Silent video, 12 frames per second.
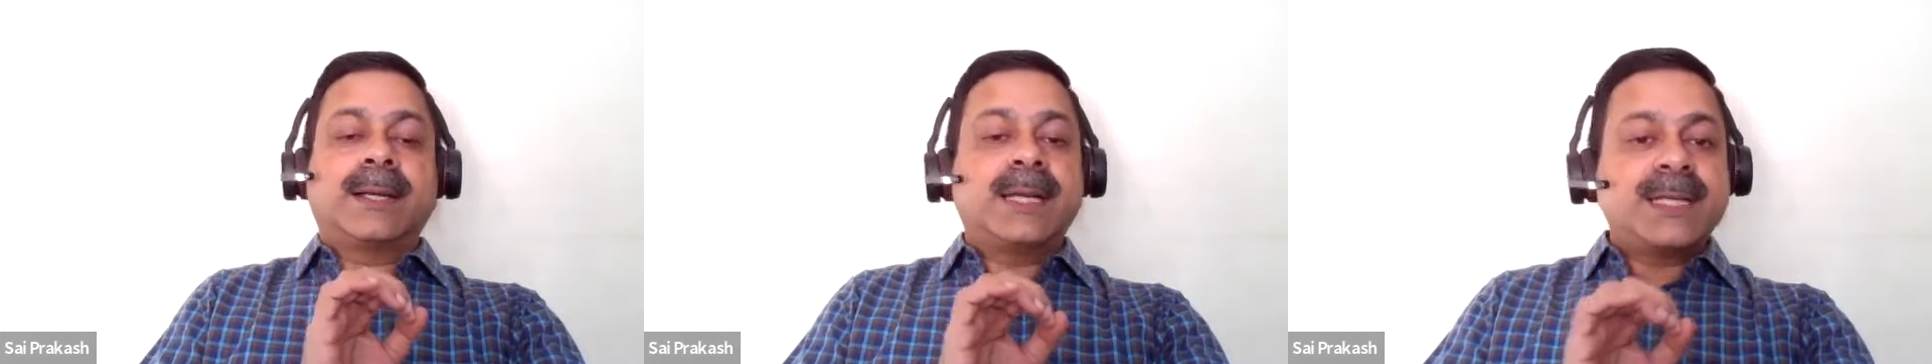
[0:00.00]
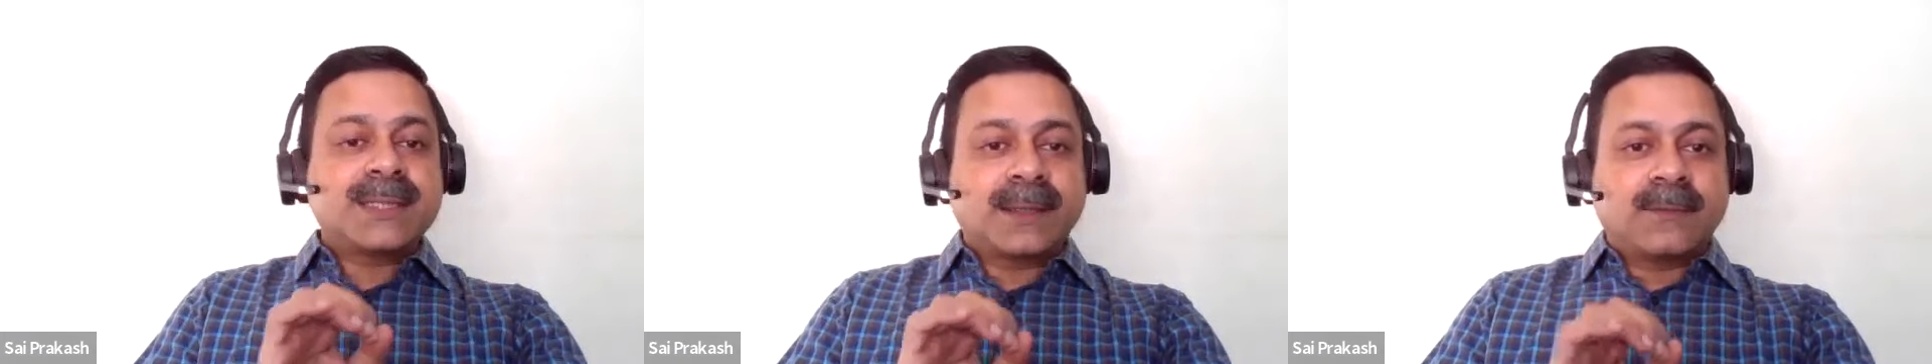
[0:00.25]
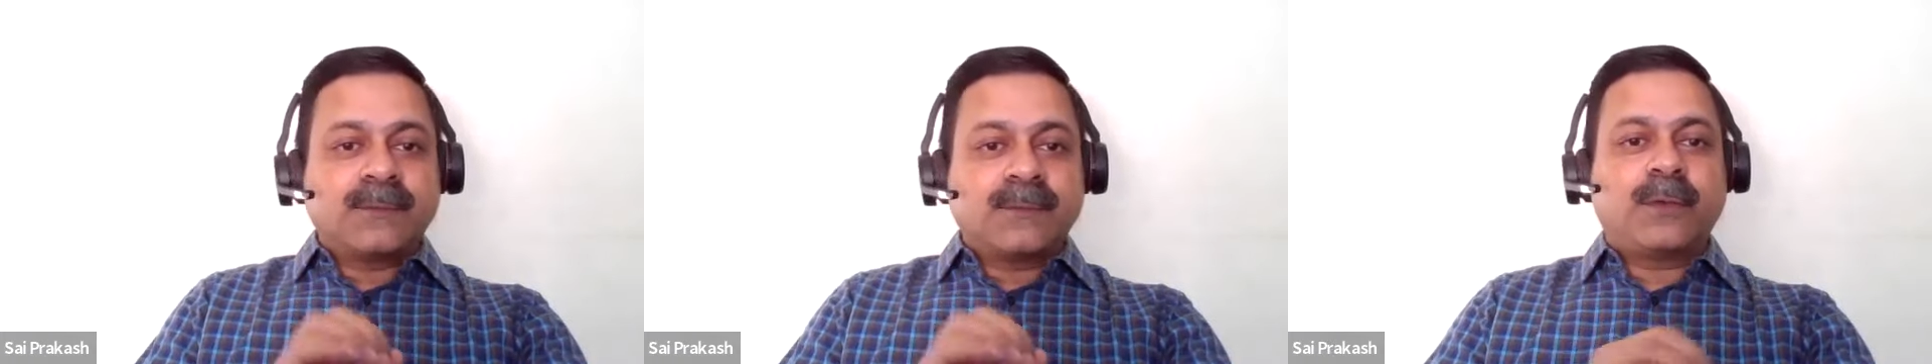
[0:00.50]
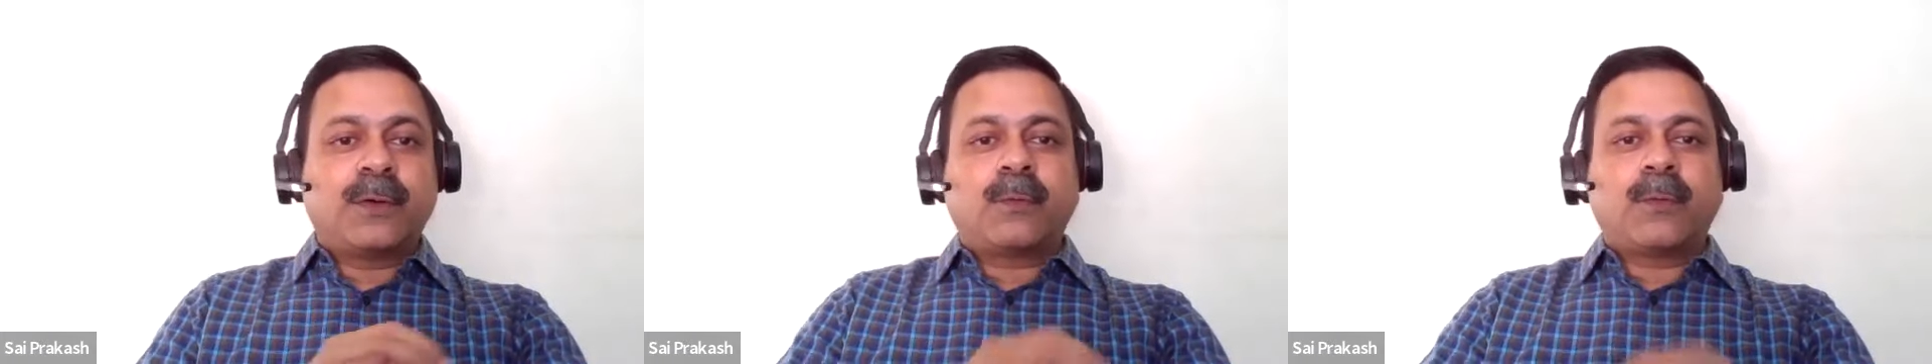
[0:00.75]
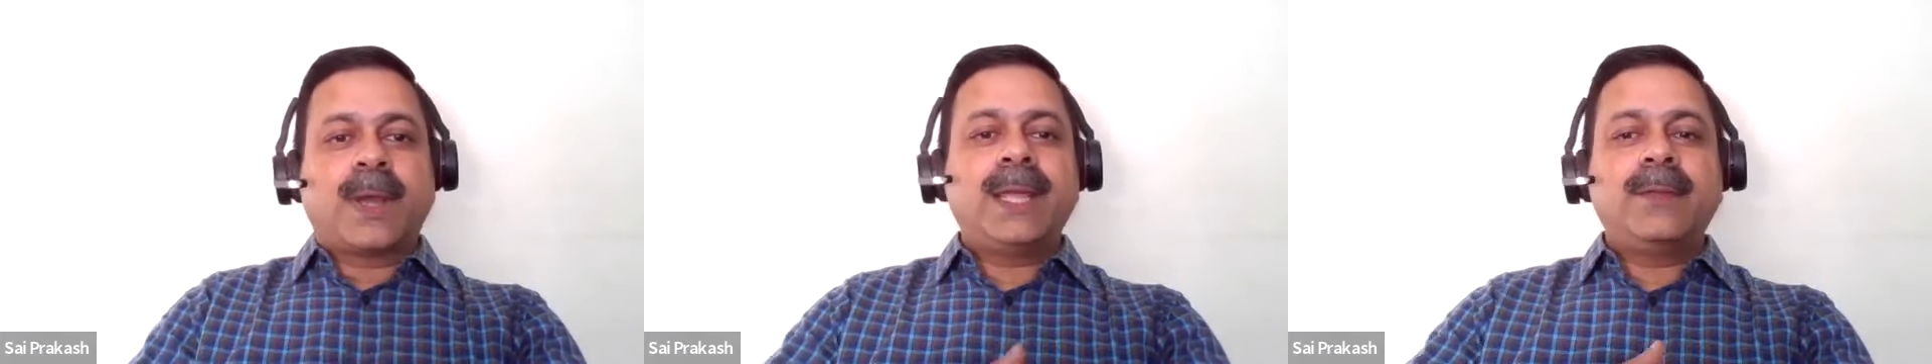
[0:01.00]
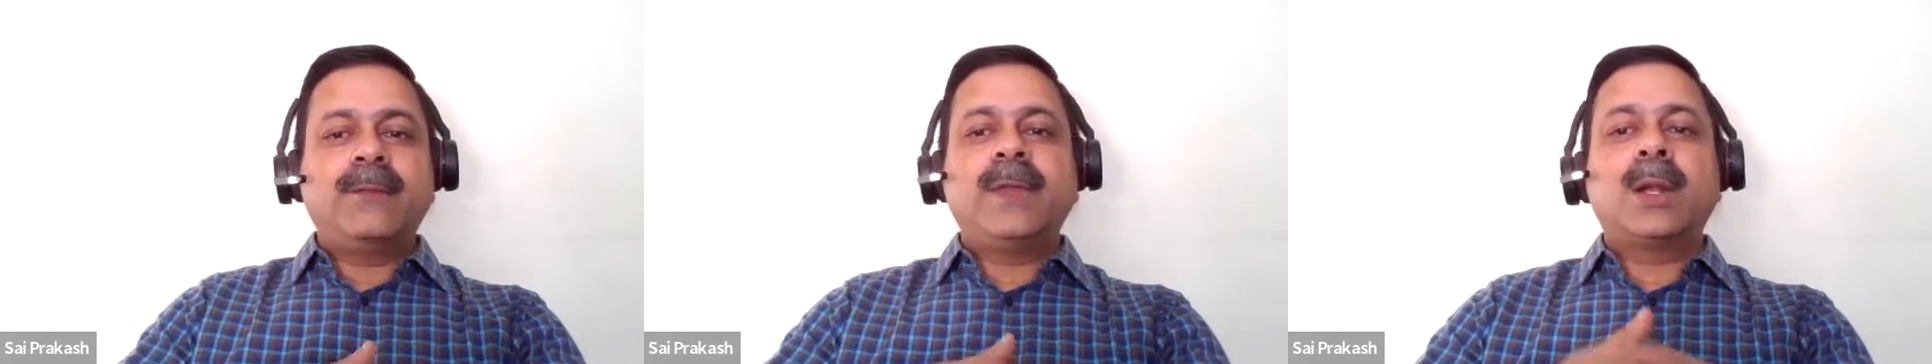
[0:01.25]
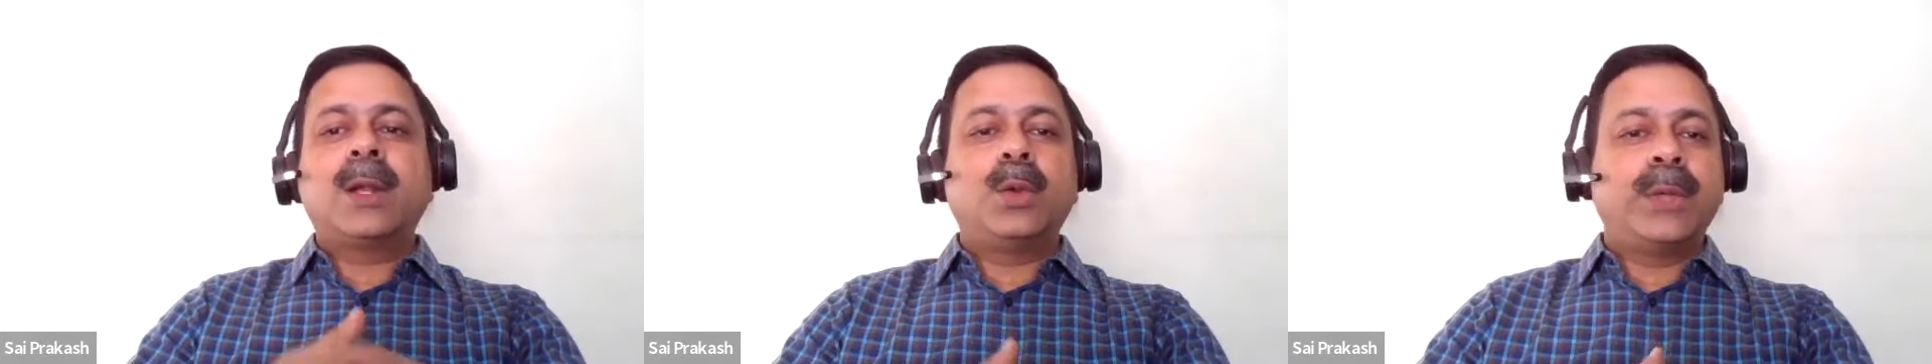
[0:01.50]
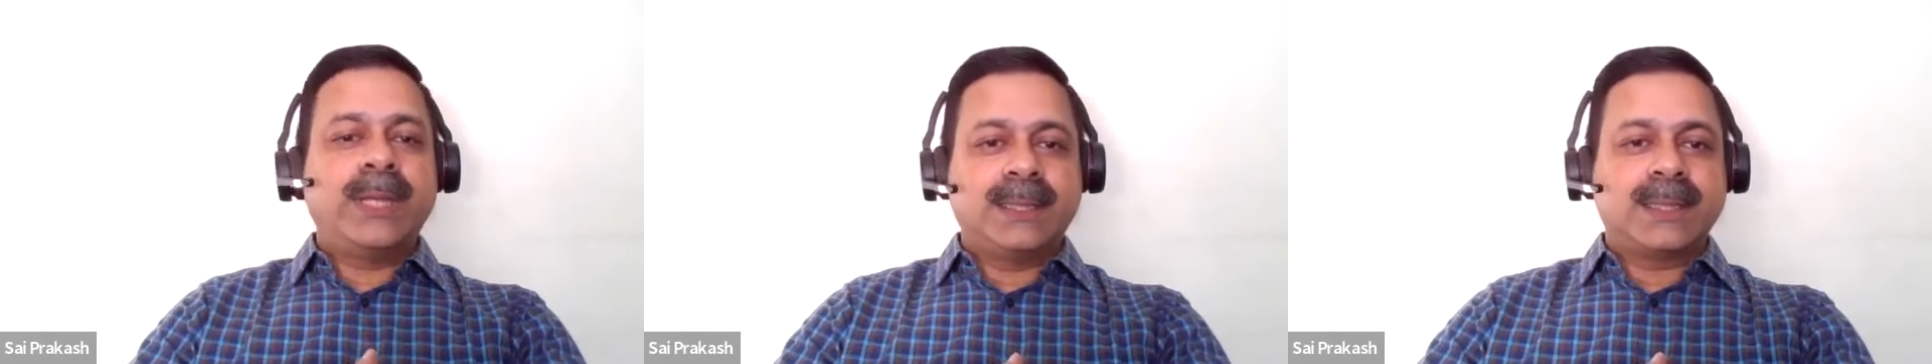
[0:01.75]
reason for why we are
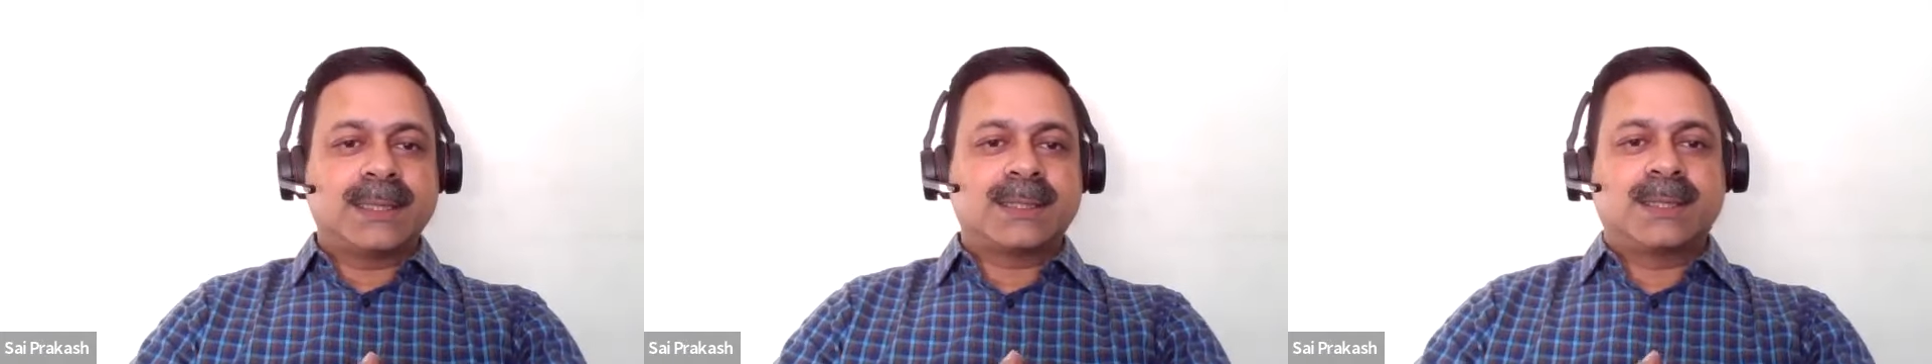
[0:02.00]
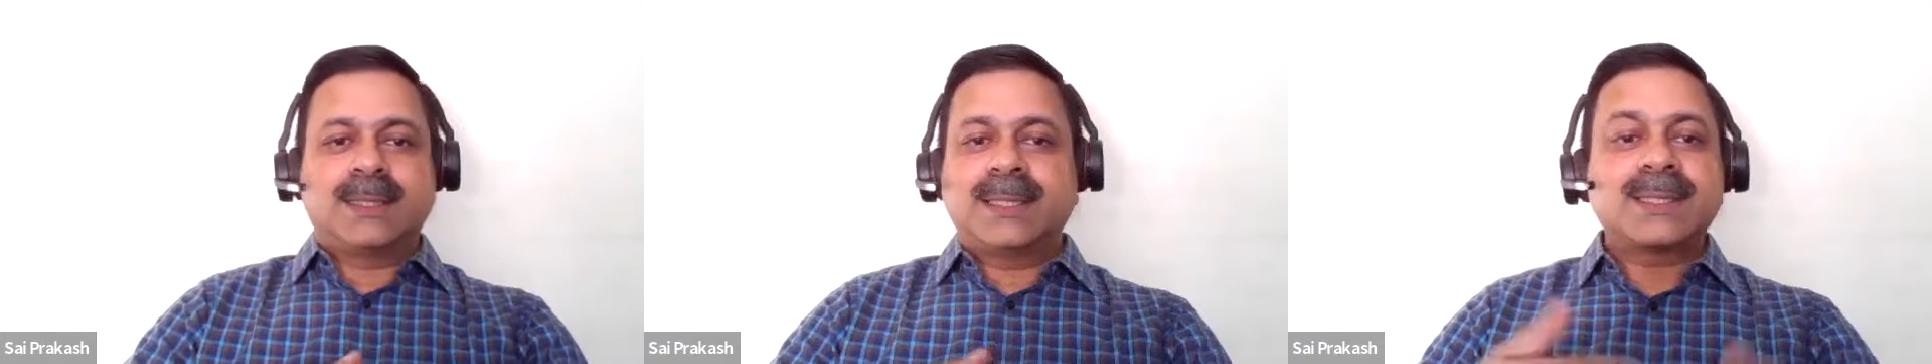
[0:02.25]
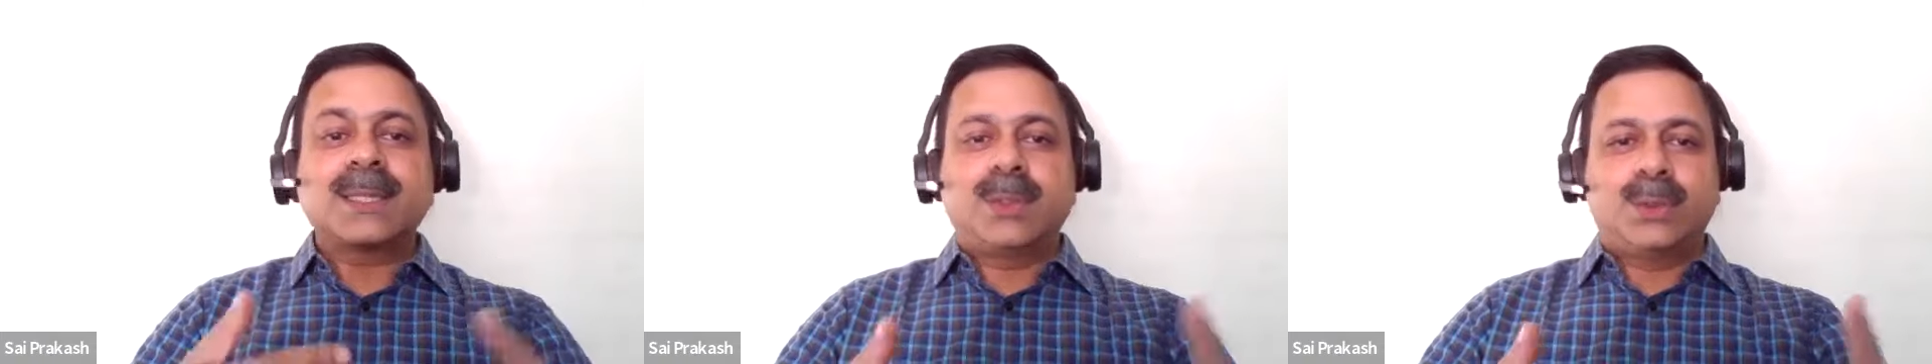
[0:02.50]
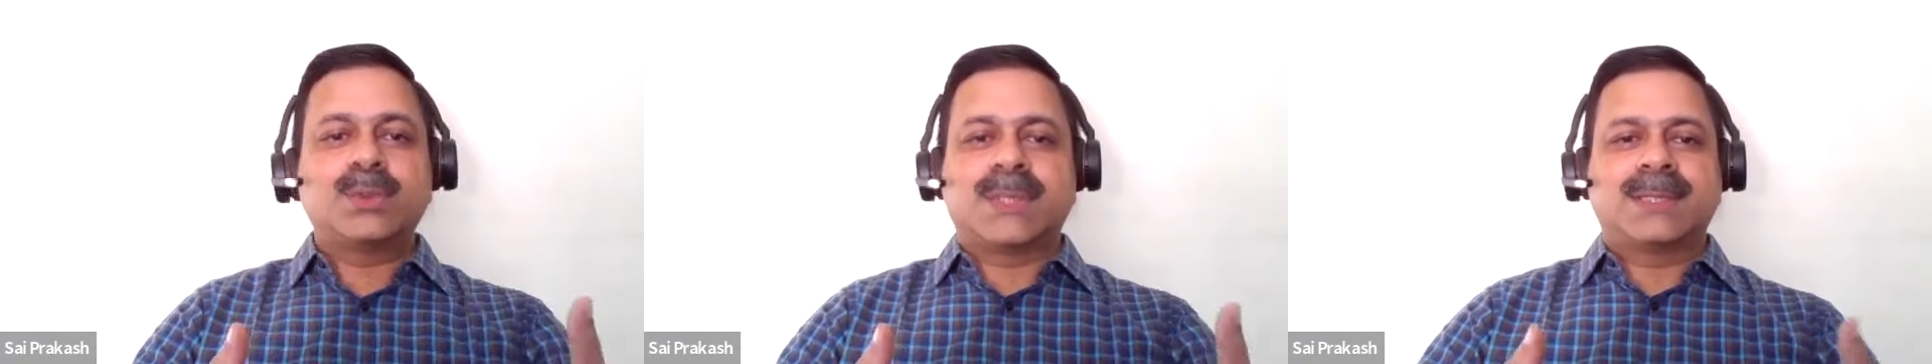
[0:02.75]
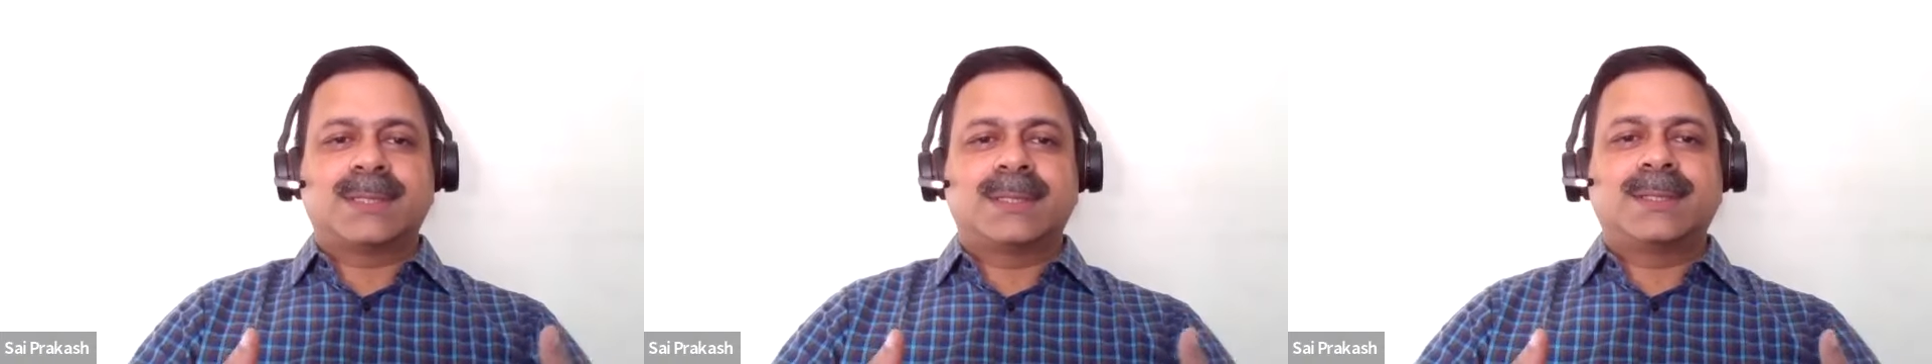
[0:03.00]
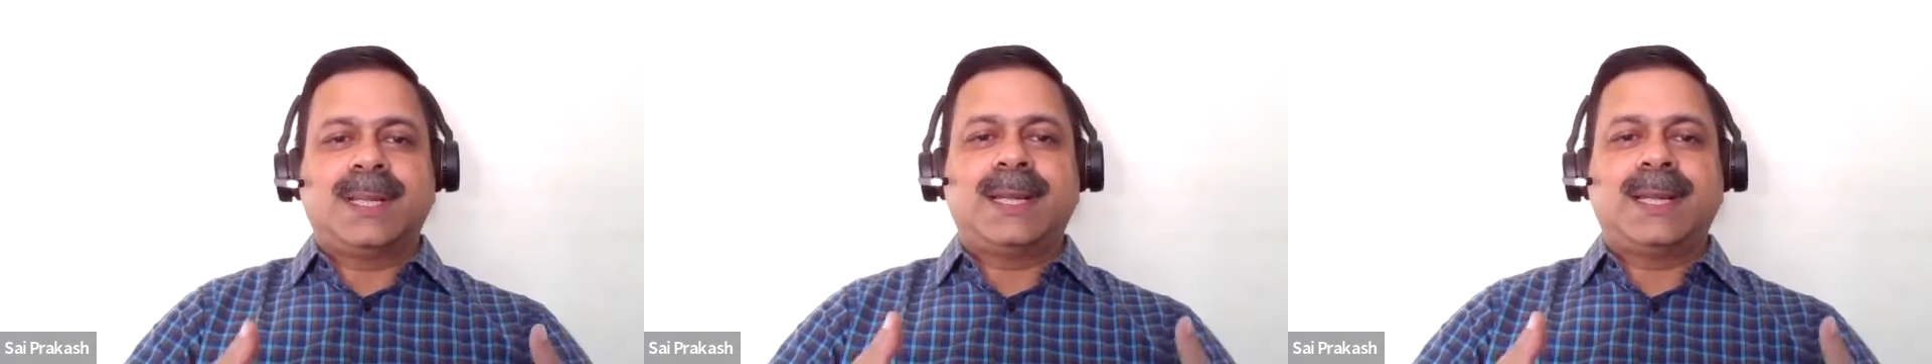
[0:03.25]
doing this it's the users,